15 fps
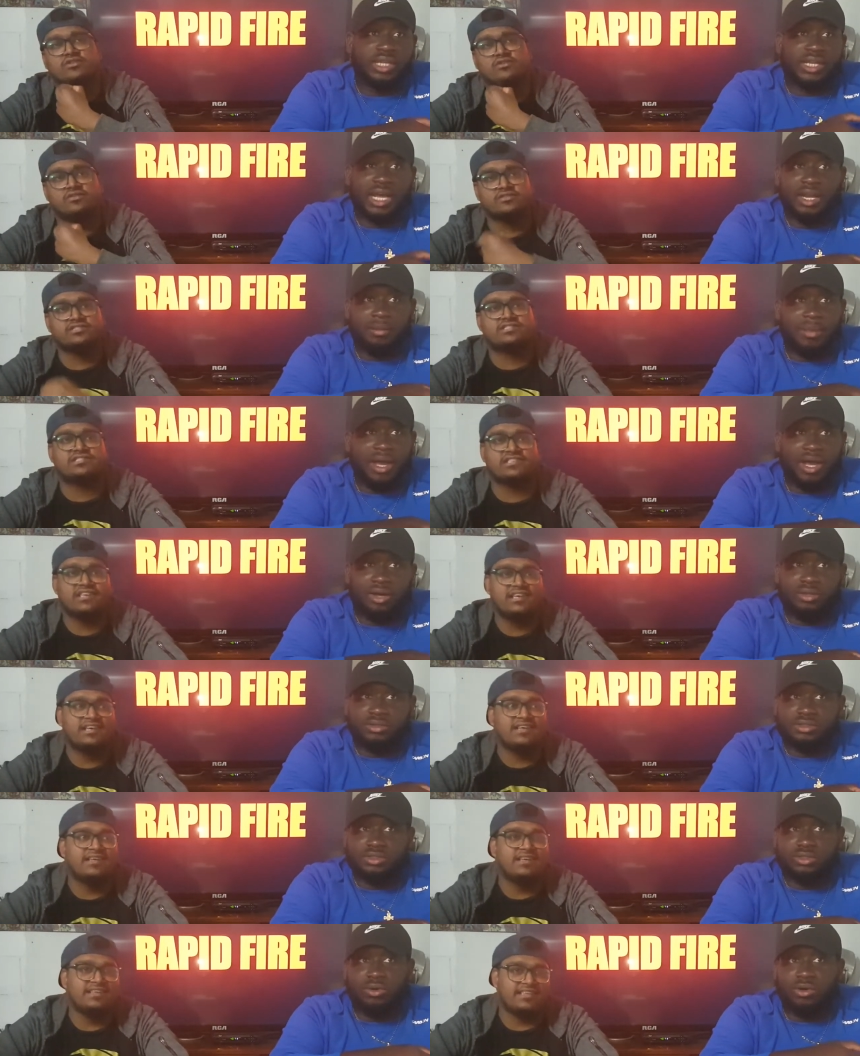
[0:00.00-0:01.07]
Speaker 1: like out of
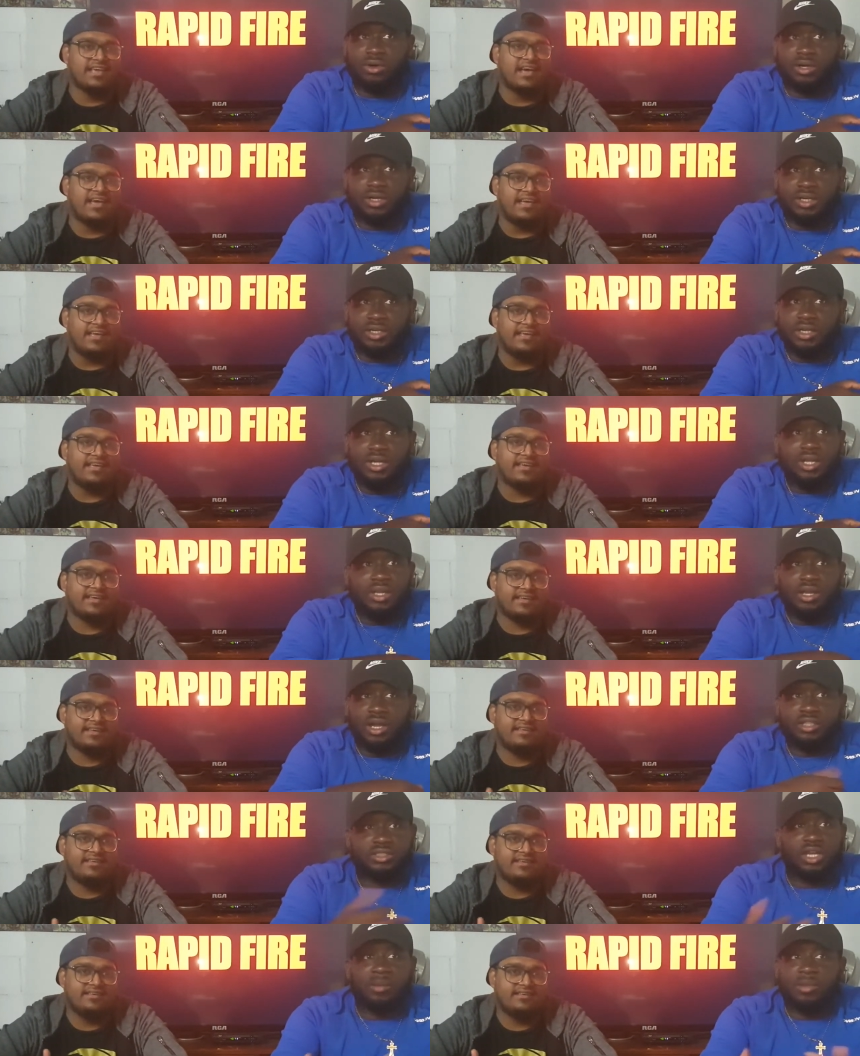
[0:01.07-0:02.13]
bounds or like, yeah, like,
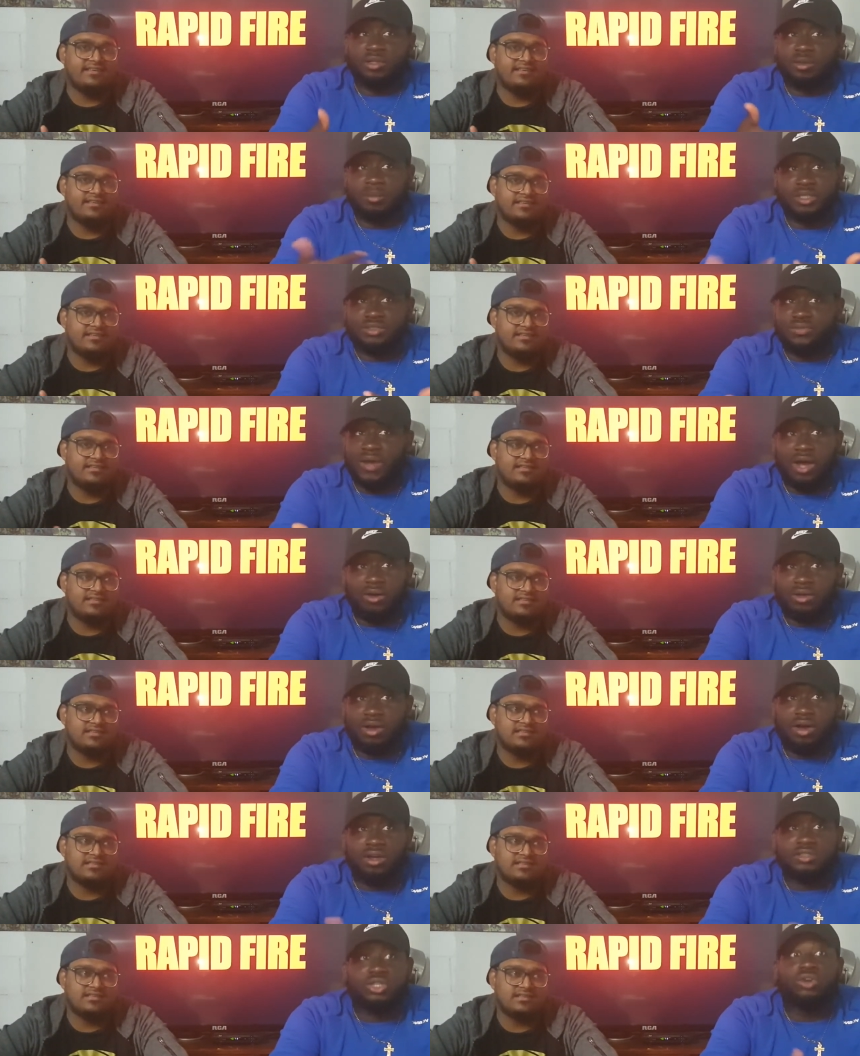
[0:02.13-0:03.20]
the talking about the missed foul
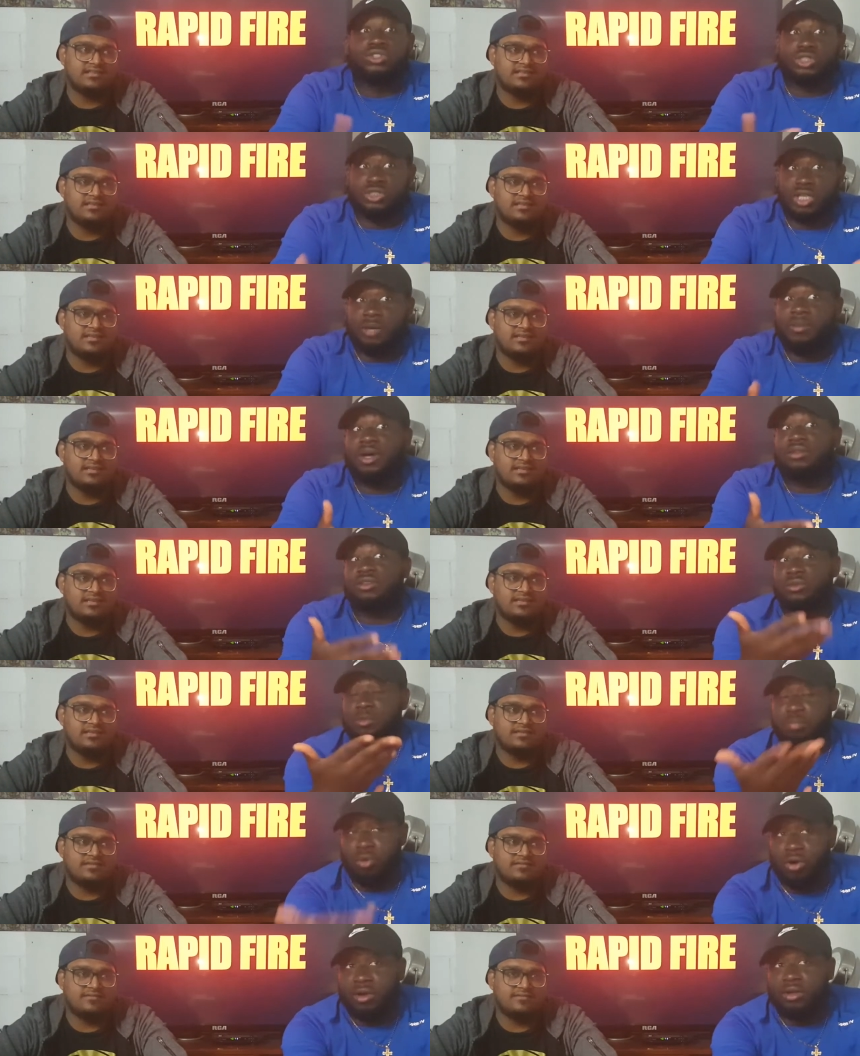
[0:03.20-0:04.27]
calls? Oh, so you're talking about the
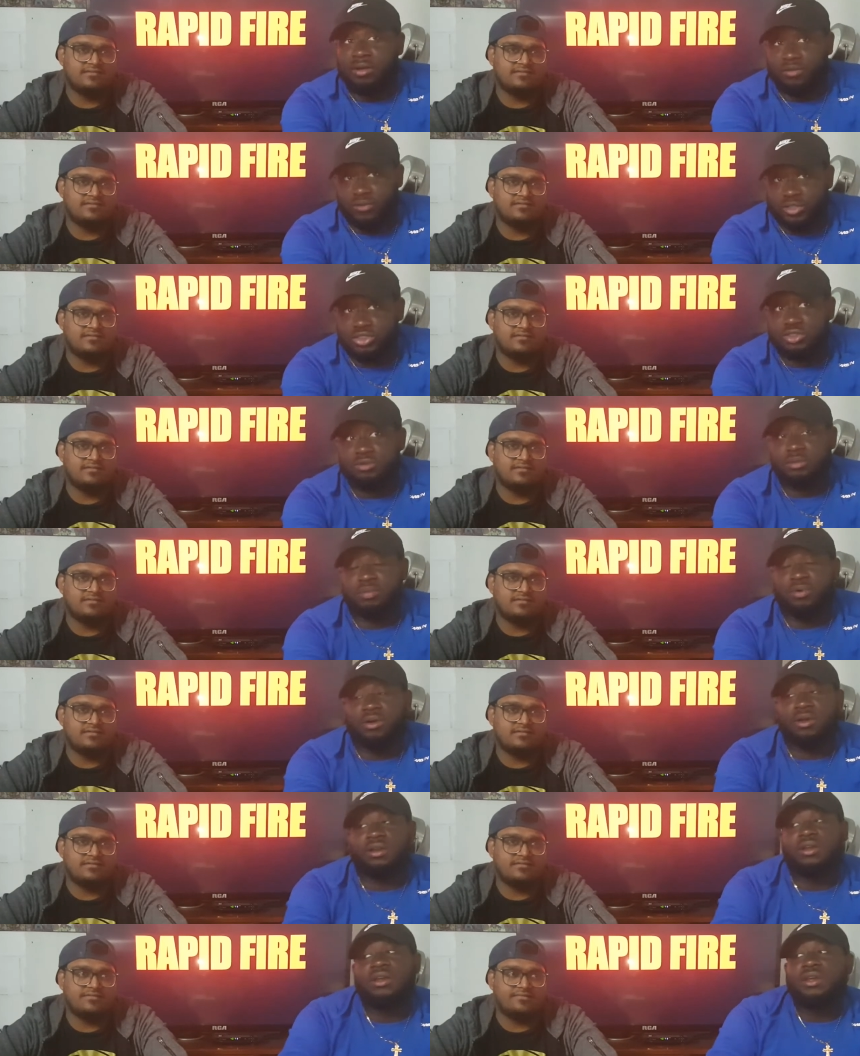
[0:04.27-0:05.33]
report, the official yes.
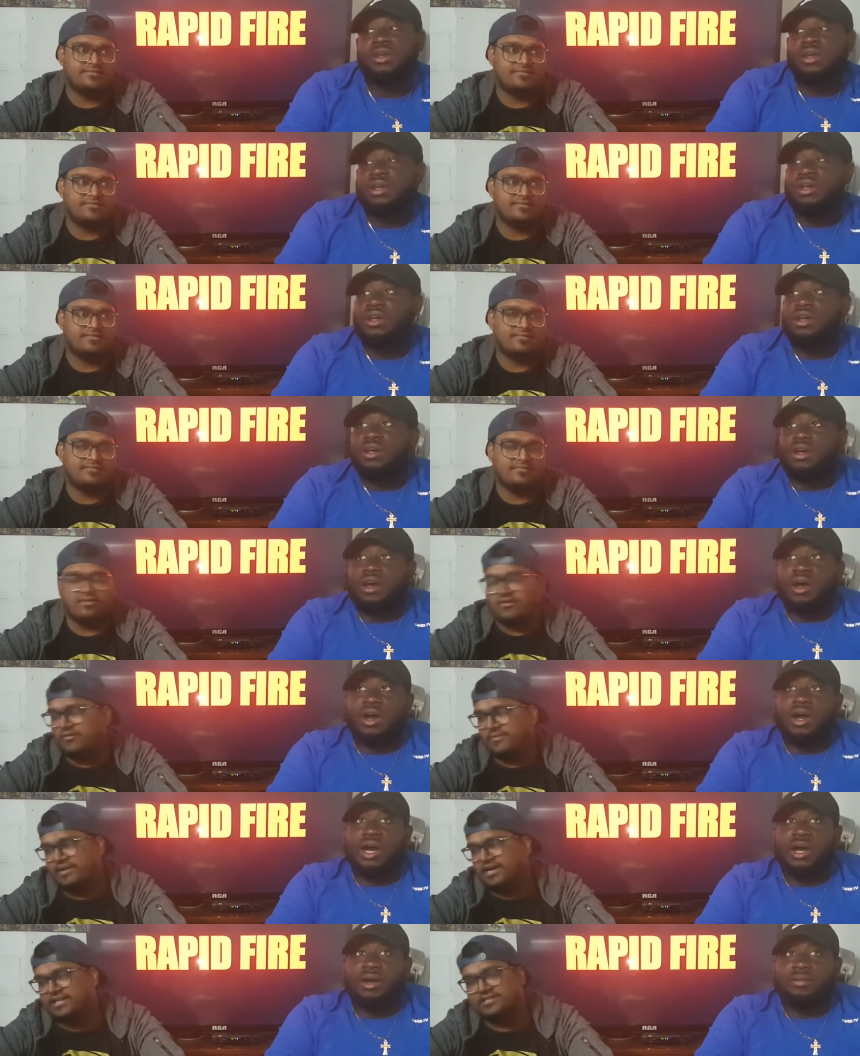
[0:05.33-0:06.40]
report.
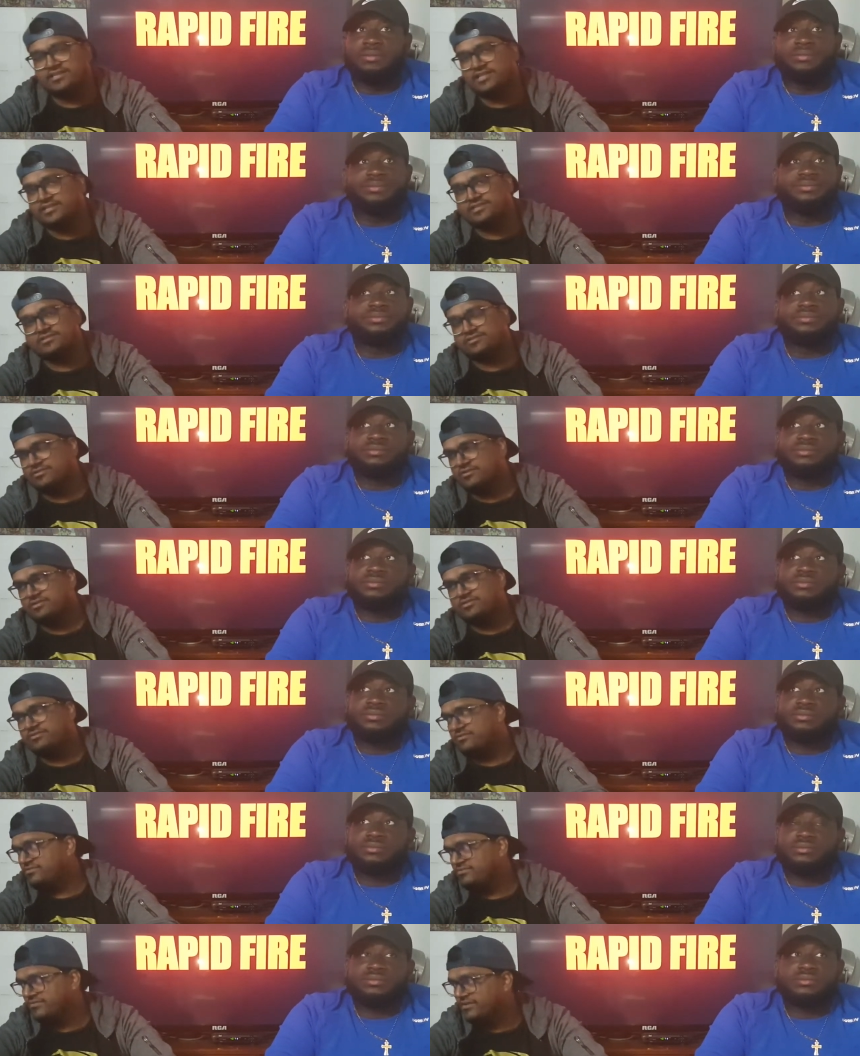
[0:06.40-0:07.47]
Speaker 2: Oh, um, so much...
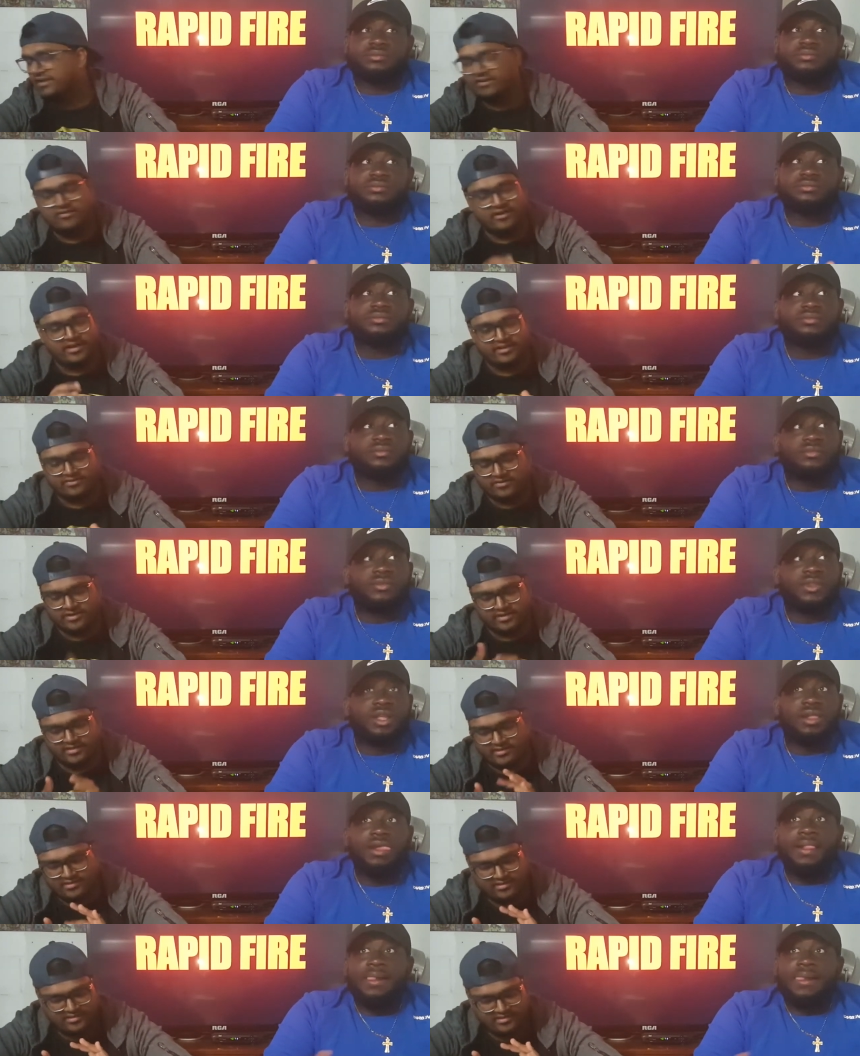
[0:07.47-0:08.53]
okay, go ahead, go ahead.
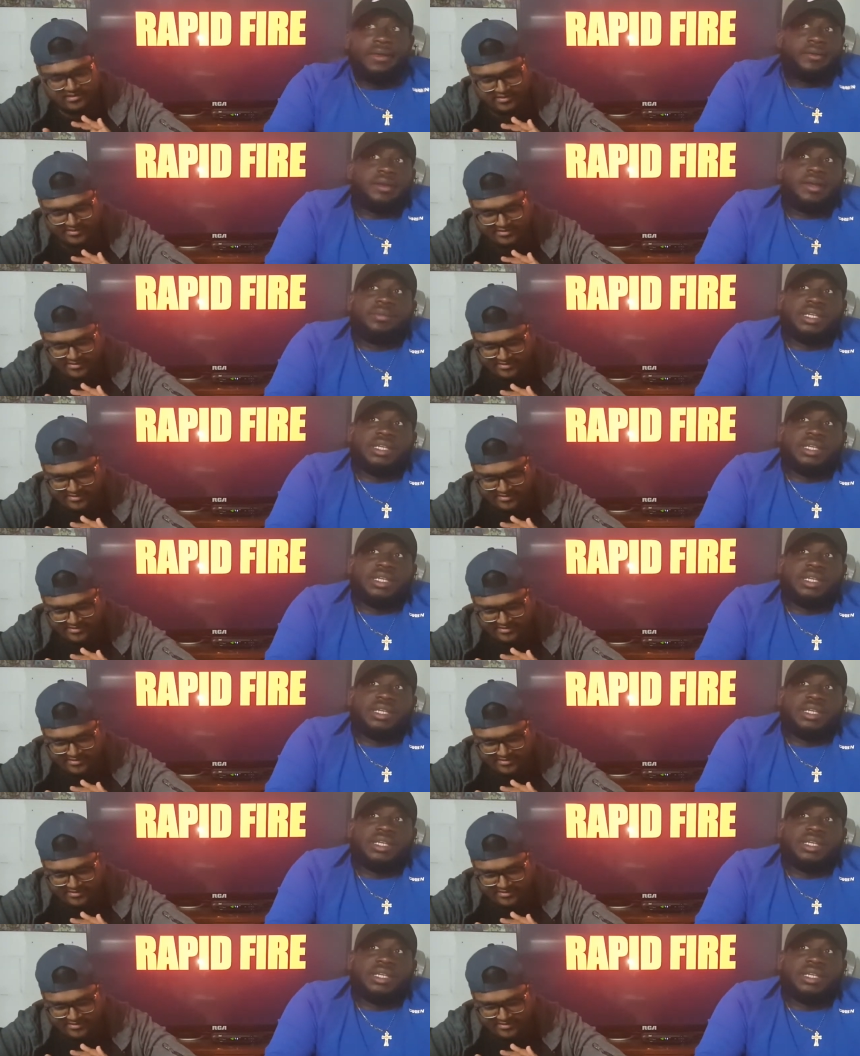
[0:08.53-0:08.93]
Speaker 1: I